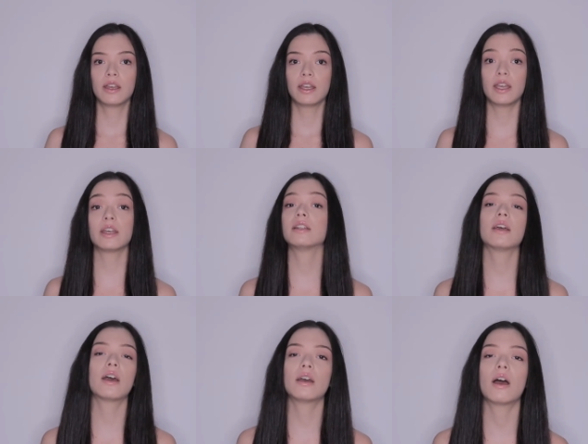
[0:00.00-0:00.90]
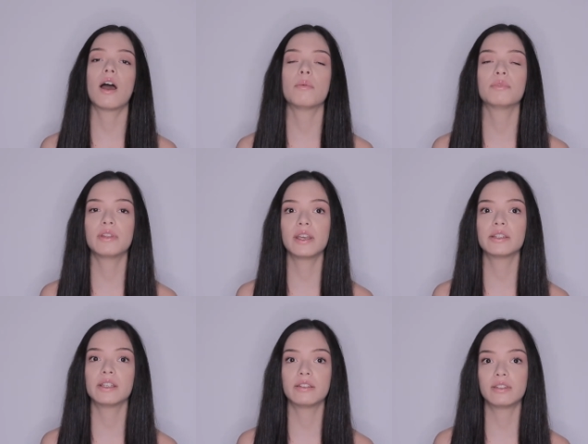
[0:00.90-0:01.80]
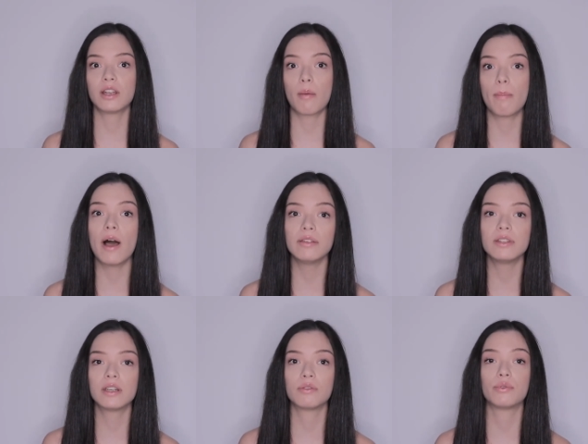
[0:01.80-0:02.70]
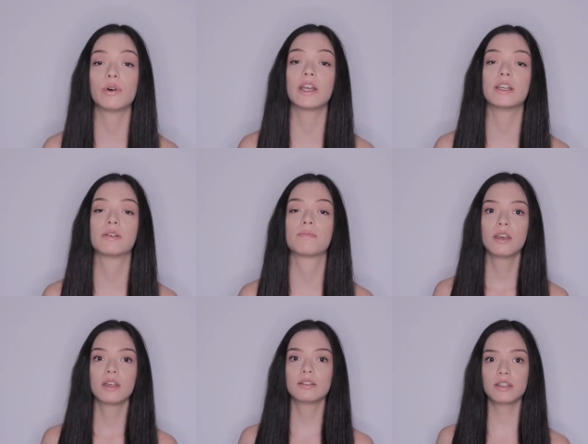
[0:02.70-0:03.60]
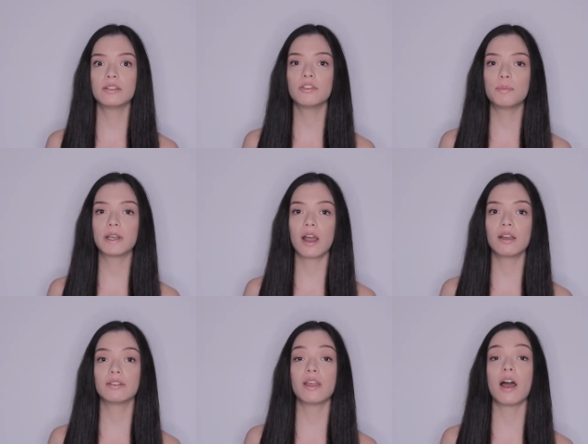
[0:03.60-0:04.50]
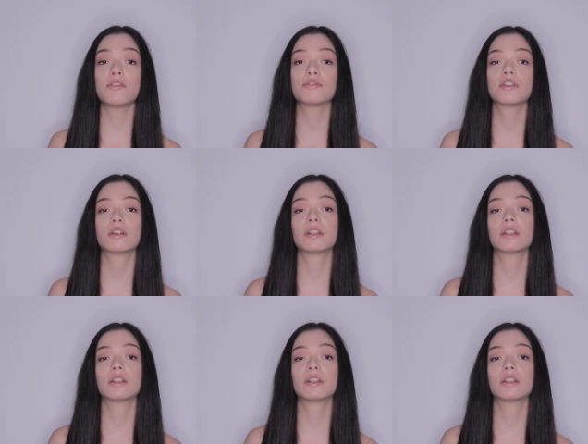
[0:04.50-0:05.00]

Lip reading: And I'm saying this in a positive way. This is because after